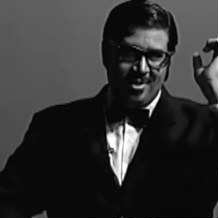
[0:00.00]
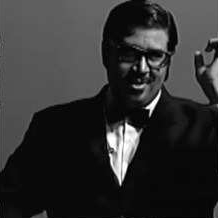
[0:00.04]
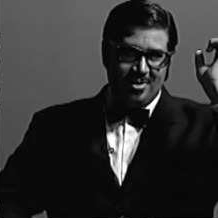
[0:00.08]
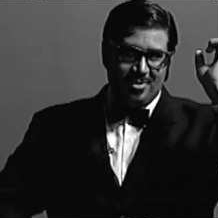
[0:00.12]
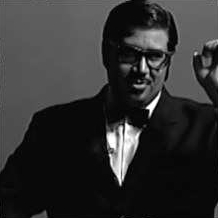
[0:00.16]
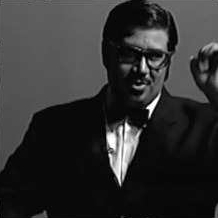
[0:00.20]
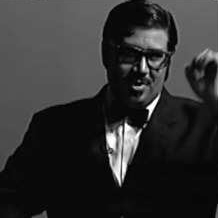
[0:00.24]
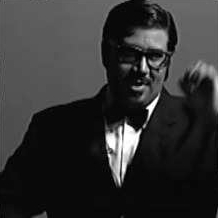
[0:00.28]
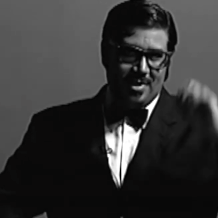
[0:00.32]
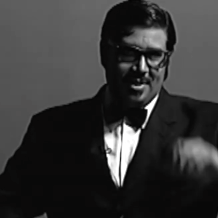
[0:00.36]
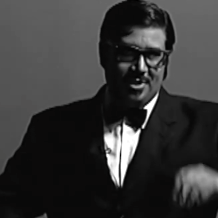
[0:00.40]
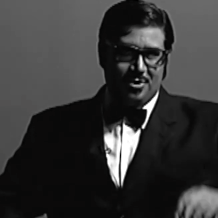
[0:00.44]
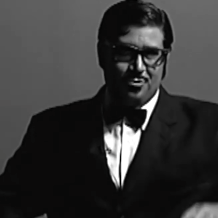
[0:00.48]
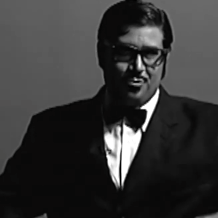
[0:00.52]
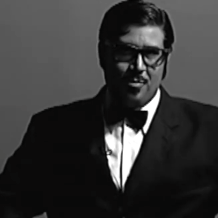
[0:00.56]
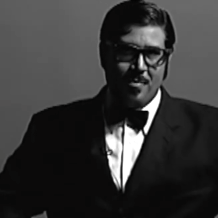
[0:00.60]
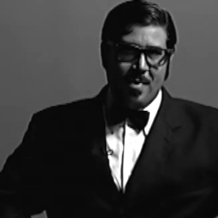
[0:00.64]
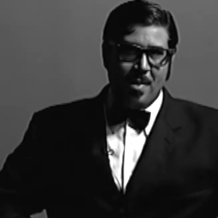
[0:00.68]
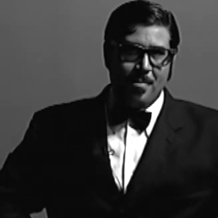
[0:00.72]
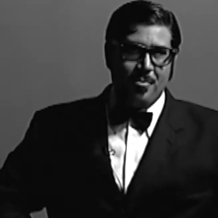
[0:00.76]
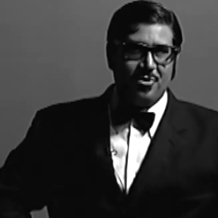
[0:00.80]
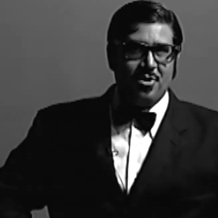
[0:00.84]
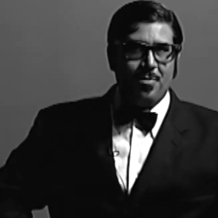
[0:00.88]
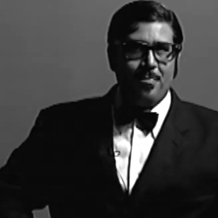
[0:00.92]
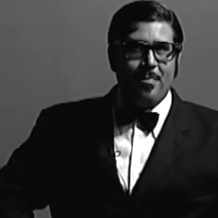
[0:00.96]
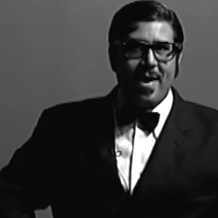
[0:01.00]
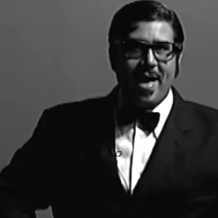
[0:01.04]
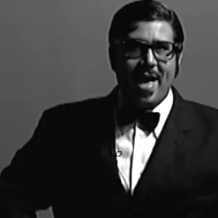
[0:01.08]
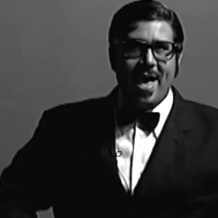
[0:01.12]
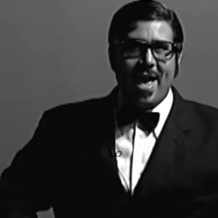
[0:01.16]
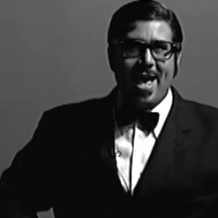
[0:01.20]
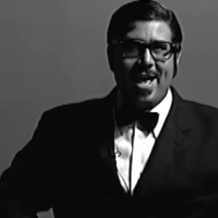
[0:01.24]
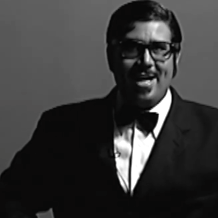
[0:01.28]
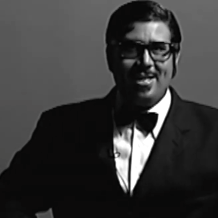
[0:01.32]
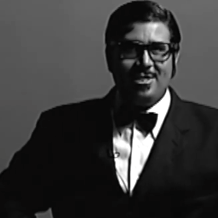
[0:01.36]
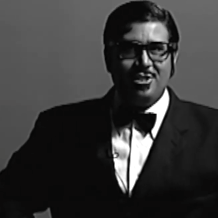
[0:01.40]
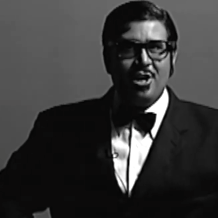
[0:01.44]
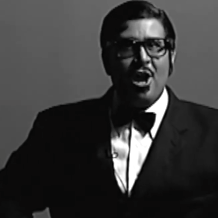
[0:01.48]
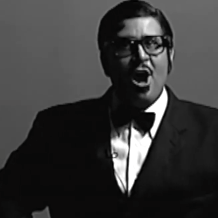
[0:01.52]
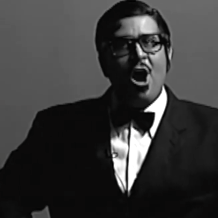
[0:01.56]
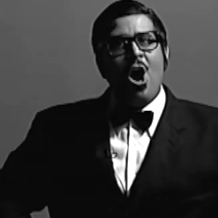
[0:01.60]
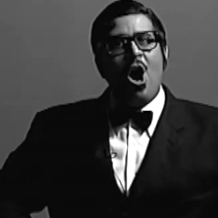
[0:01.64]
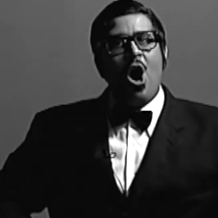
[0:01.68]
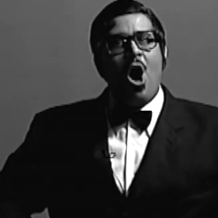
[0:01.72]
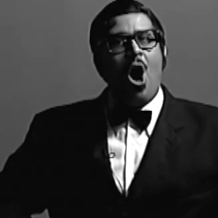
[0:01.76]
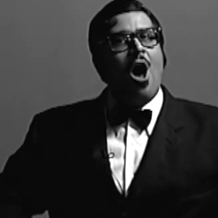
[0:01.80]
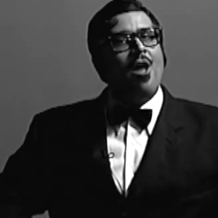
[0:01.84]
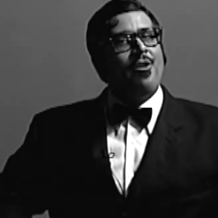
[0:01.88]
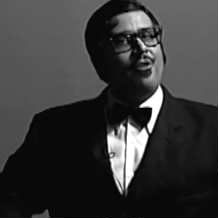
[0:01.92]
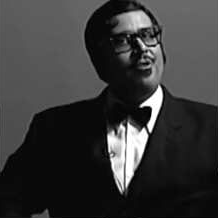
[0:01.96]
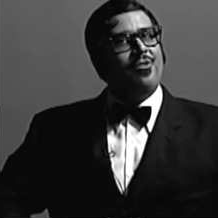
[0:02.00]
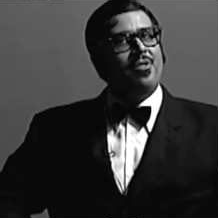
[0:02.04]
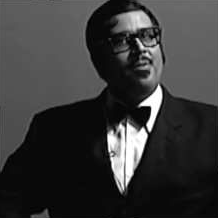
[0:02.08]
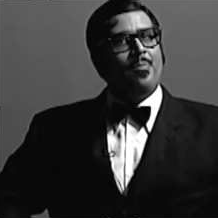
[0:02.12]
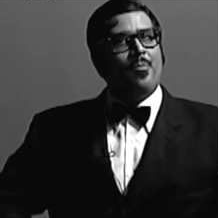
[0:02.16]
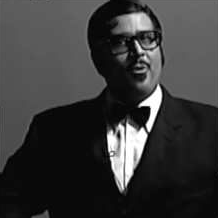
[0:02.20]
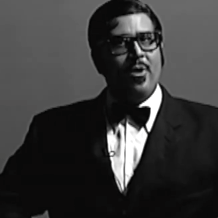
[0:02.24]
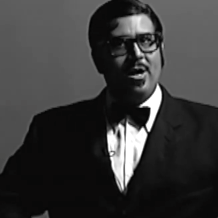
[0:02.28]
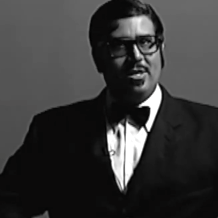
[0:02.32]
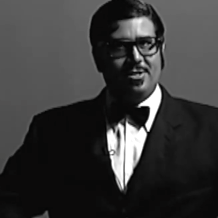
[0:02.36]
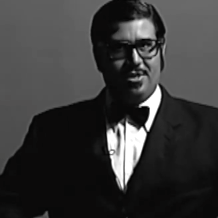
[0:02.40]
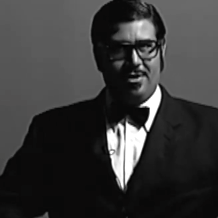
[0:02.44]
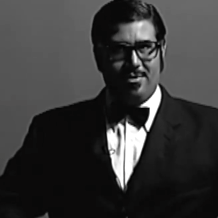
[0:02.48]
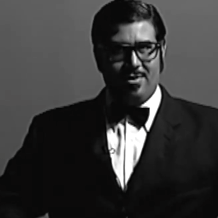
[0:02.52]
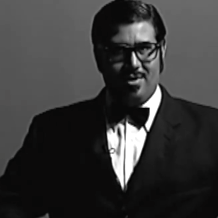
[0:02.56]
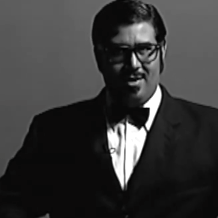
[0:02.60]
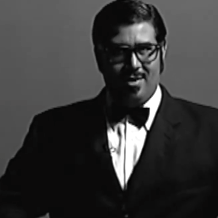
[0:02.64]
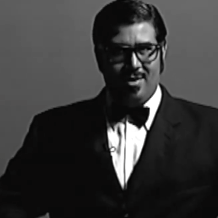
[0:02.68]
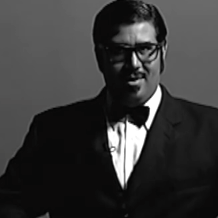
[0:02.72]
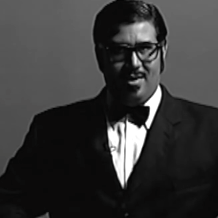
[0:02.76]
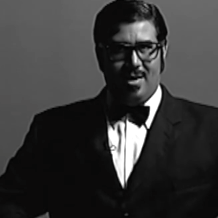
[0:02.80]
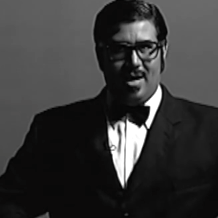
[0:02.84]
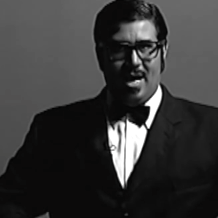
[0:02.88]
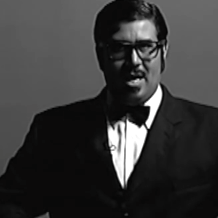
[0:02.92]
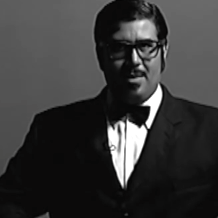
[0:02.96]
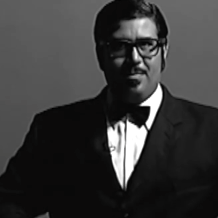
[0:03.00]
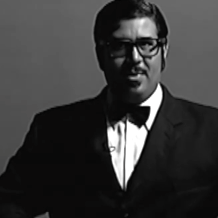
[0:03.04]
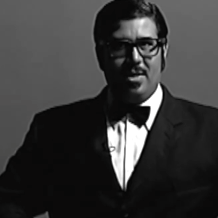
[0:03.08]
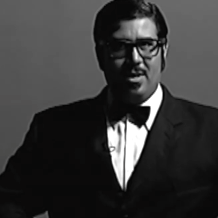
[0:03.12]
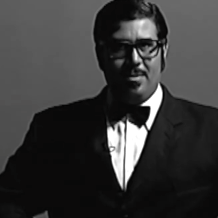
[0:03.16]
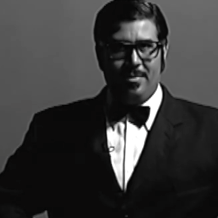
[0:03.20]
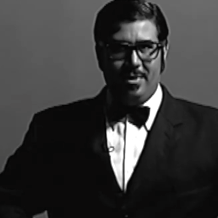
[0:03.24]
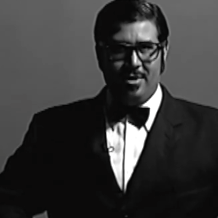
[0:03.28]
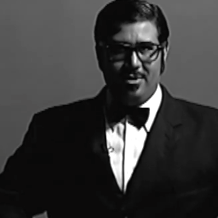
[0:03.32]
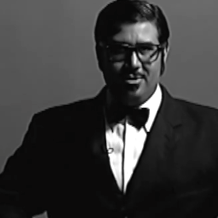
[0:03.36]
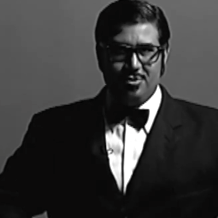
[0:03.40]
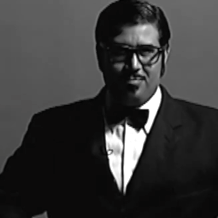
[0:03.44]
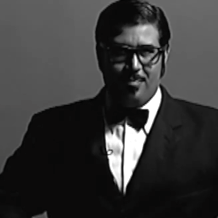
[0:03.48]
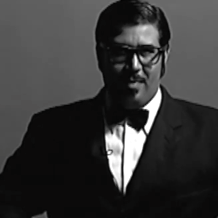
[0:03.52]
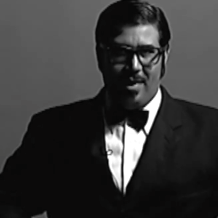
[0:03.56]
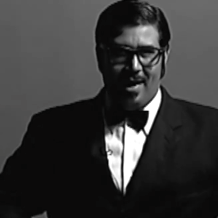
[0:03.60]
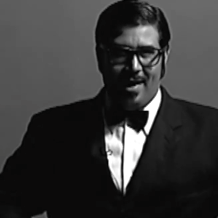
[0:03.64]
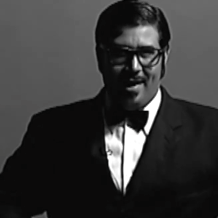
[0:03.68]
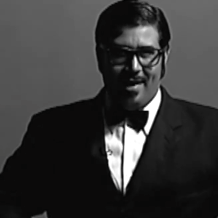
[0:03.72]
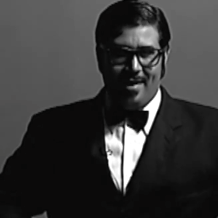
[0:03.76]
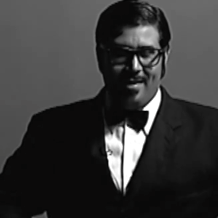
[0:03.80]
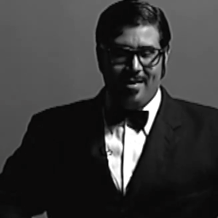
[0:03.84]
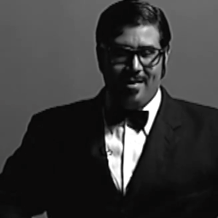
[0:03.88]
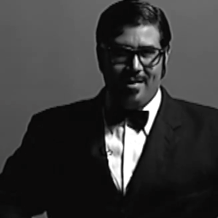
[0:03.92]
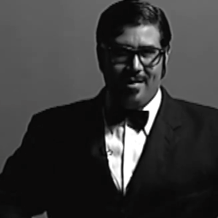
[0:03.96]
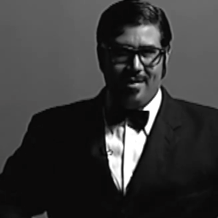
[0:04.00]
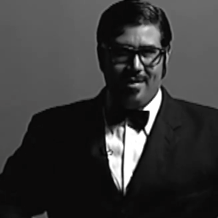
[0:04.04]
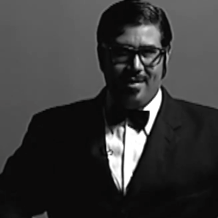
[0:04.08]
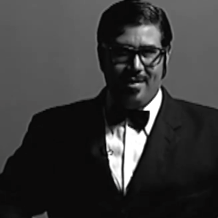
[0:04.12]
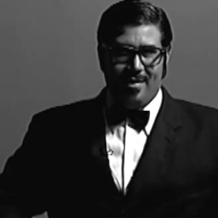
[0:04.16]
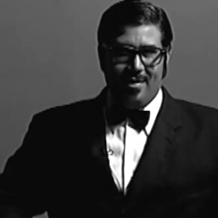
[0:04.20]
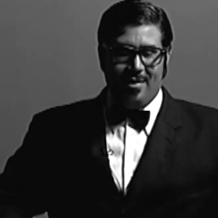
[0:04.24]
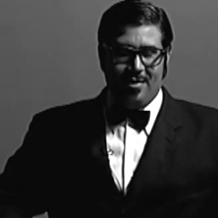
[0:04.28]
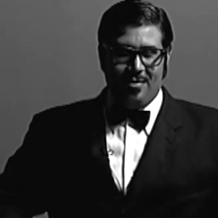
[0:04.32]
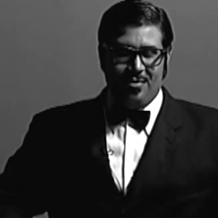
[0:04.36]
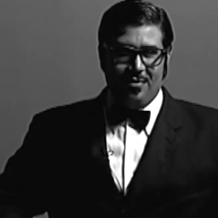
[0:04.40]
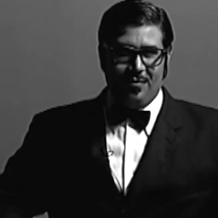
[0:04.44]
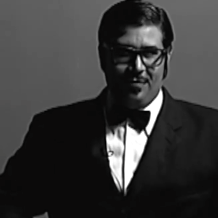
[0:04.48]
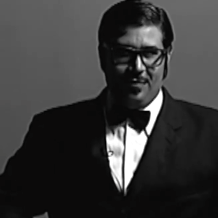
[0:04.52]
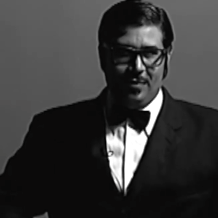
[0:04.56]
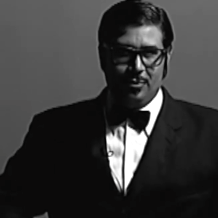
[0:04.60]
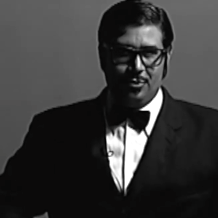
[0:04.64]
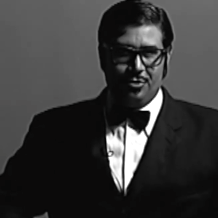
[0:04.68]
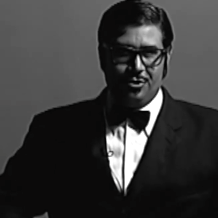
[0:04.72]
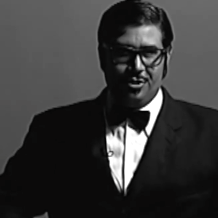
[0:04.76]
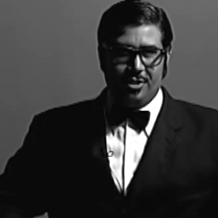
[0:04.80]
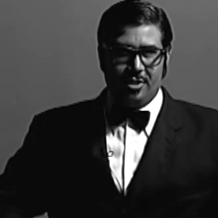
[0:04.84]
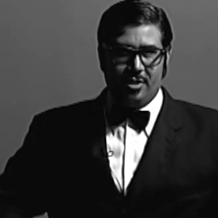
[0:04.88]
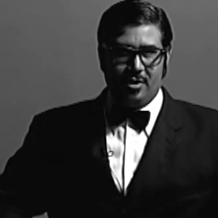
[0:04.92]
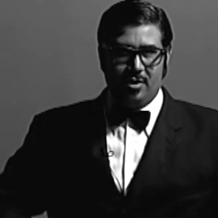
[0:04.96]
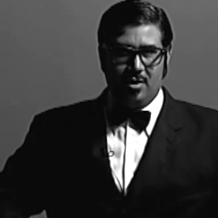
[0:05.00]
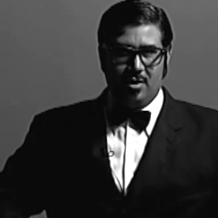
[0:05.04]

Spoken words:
So let us remember the past, honor the present, and be amused by the future.